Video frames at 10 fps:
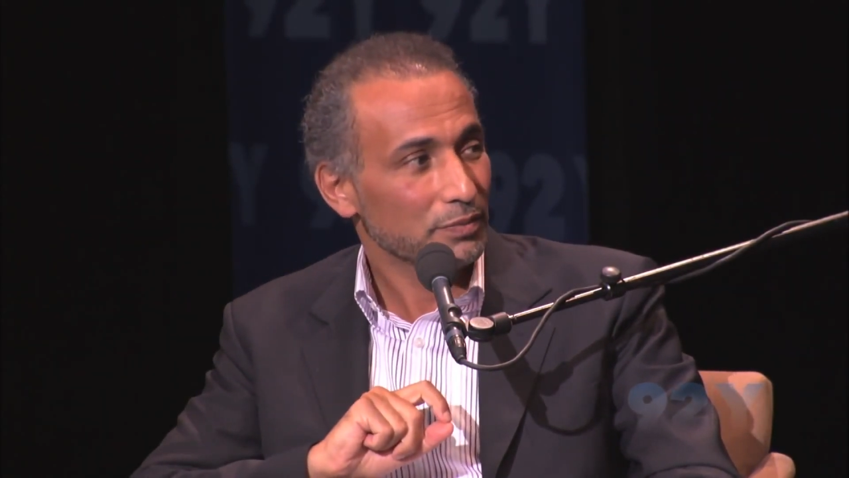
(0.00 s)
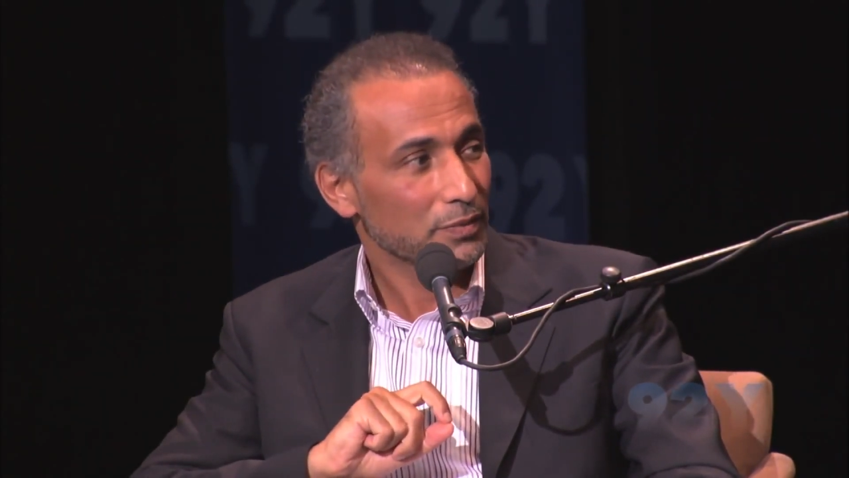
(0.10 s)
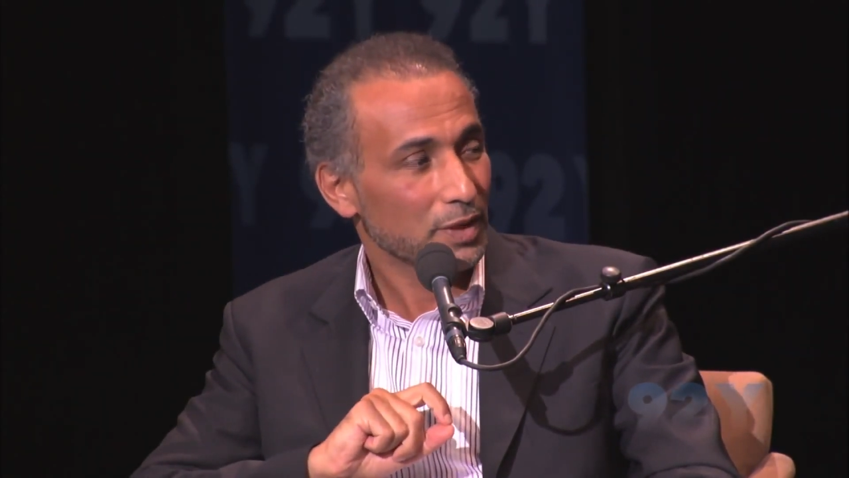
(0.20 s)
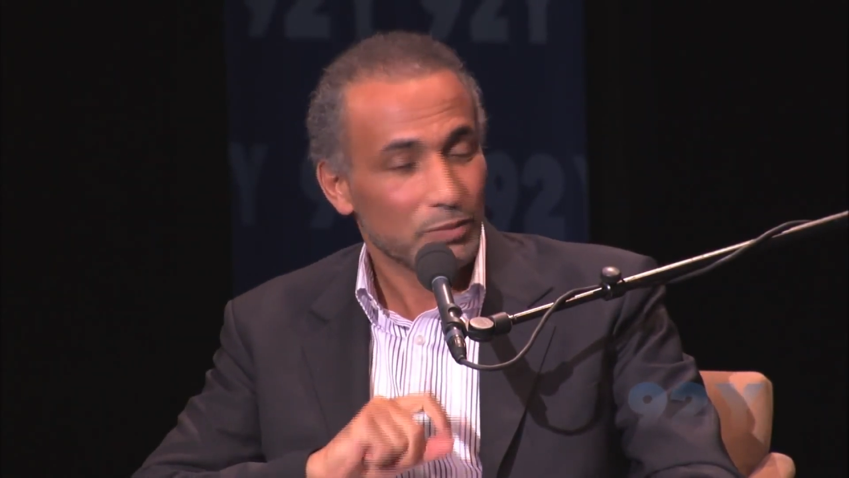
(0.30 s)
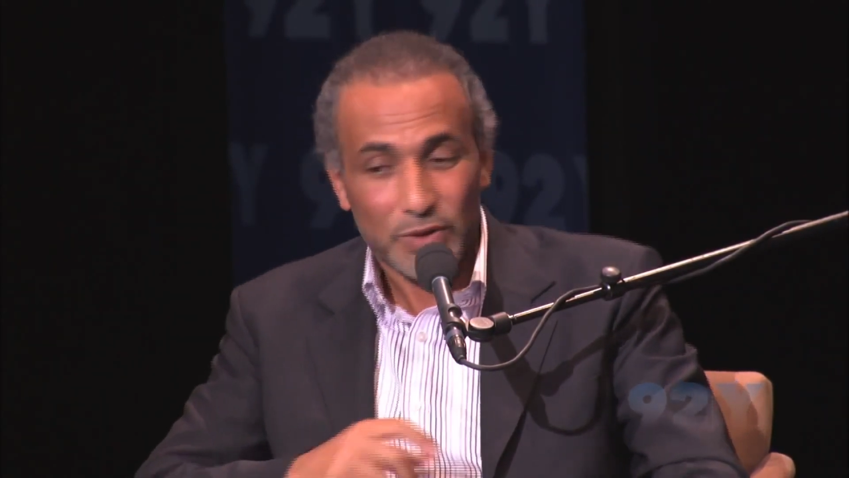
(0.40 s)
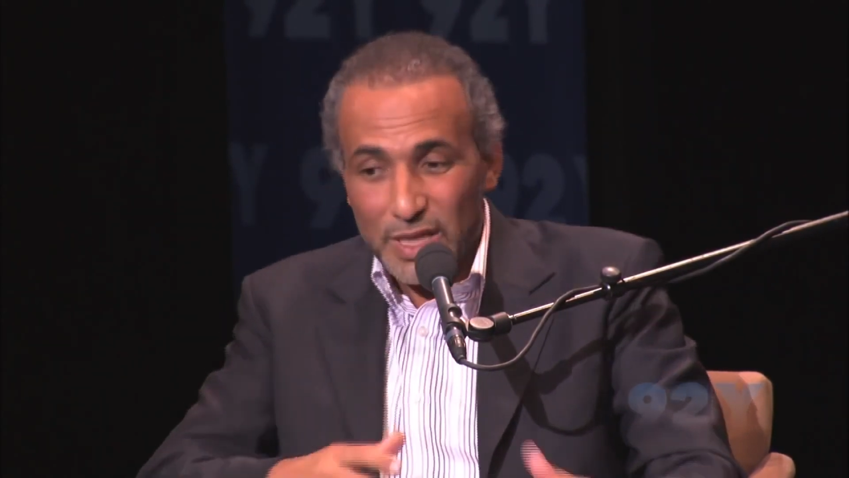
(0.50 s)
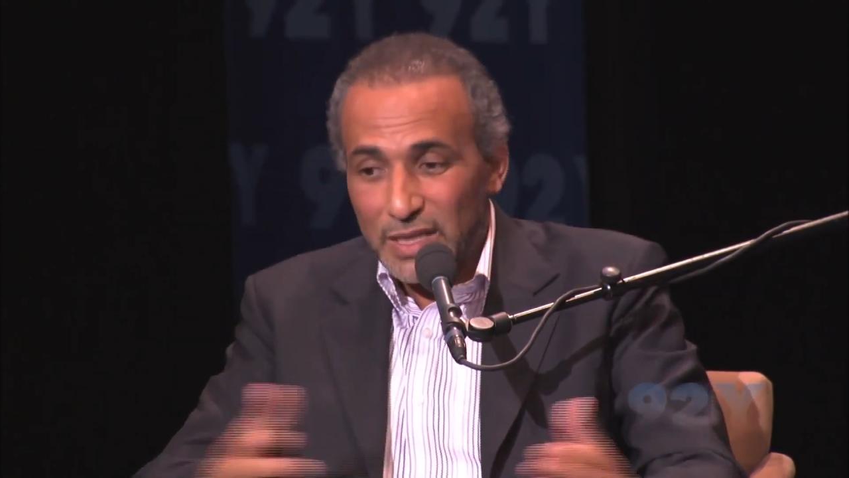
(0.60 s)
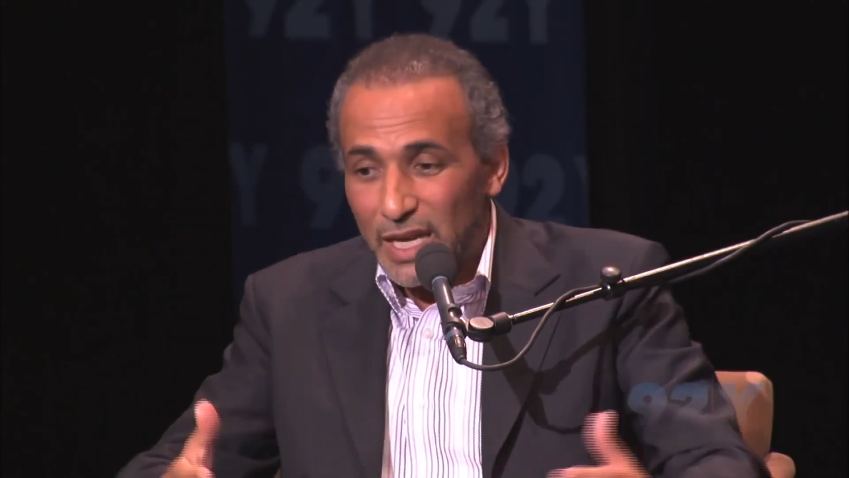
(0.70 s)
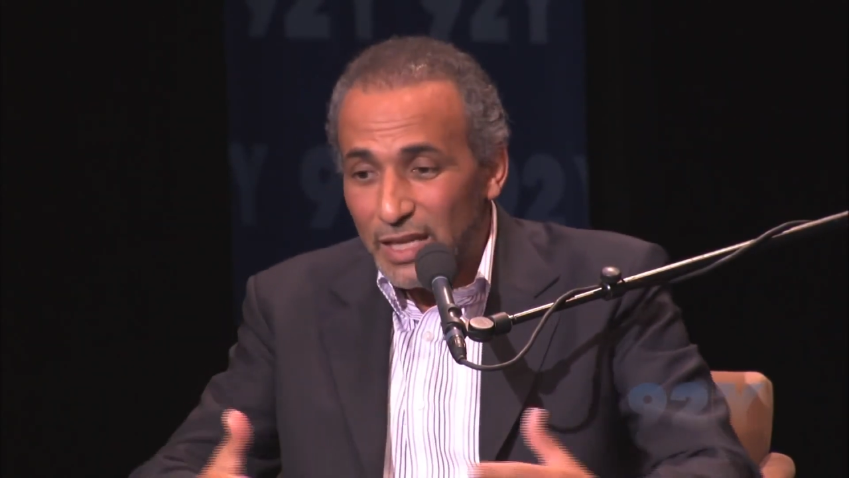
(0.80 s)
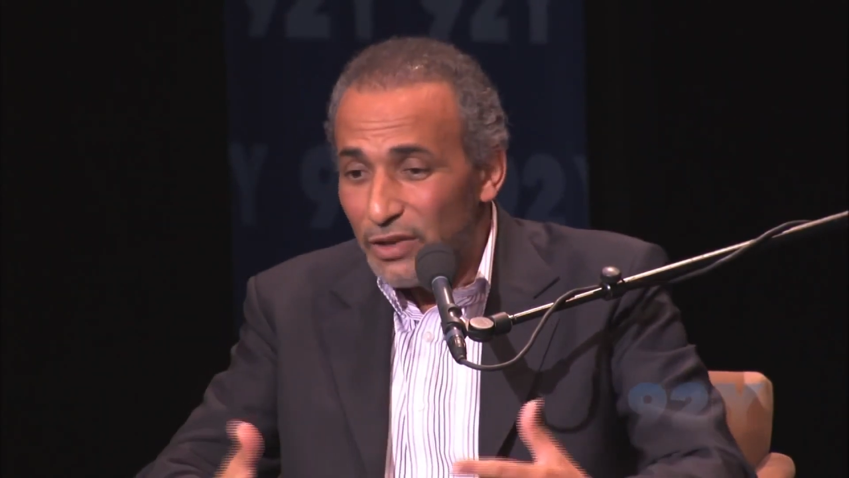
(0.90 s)
Because at the end,
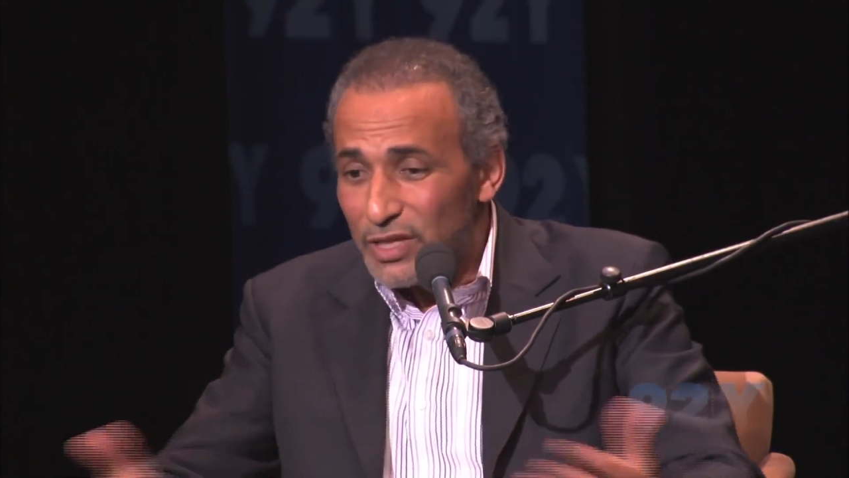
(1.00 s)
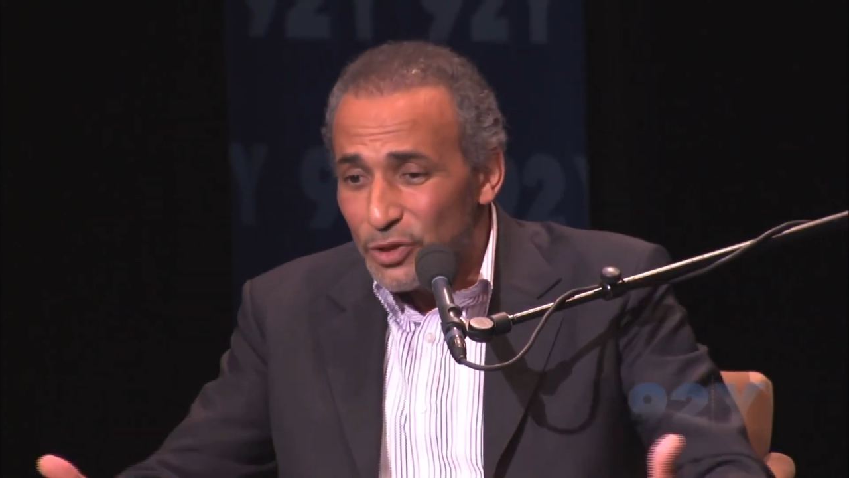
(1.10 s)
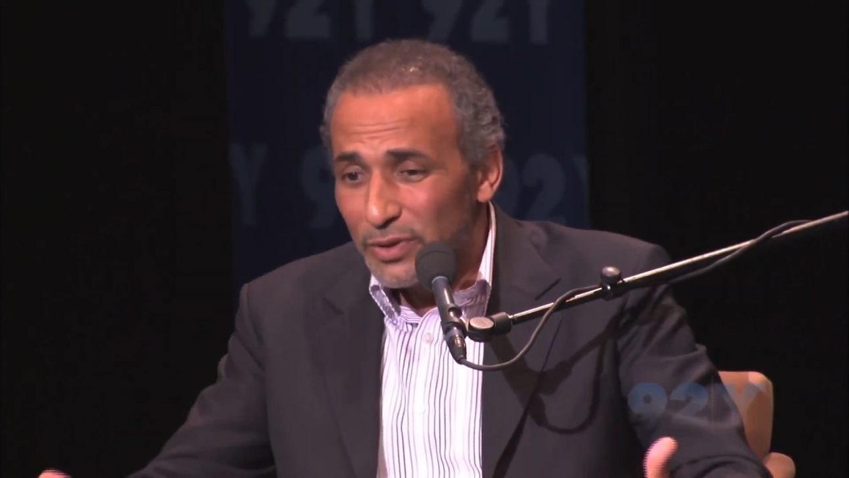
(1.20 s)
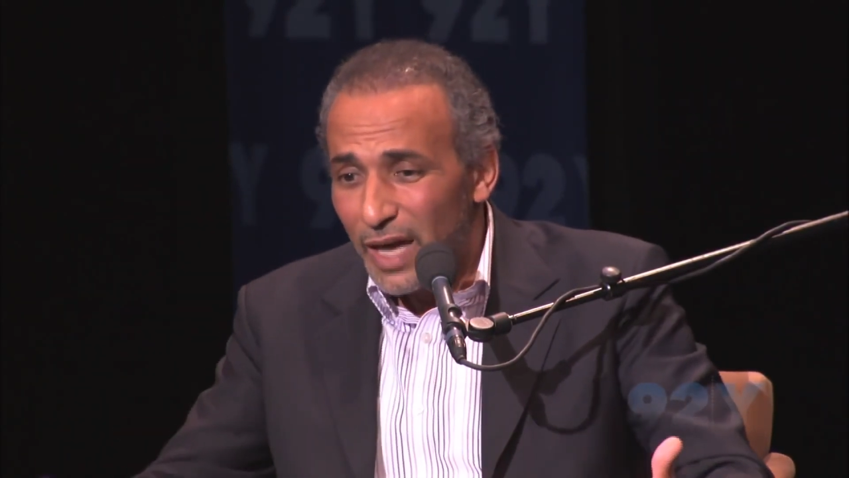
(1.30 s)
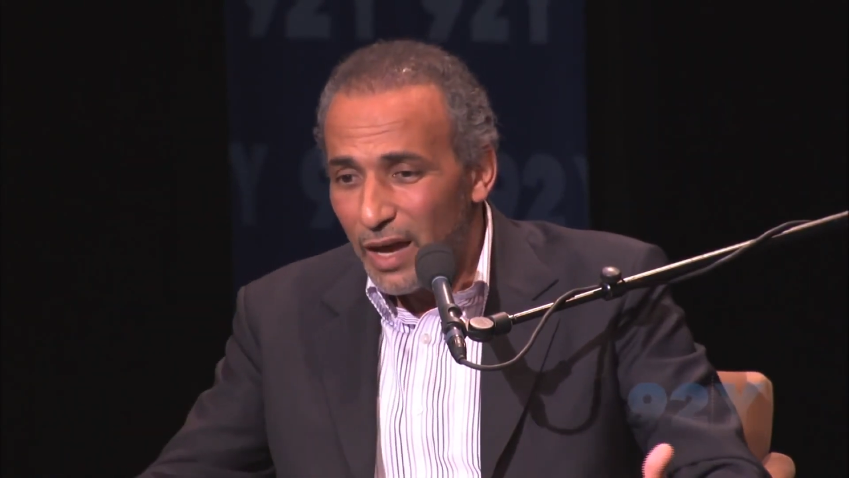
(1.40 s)
there is no dialogue.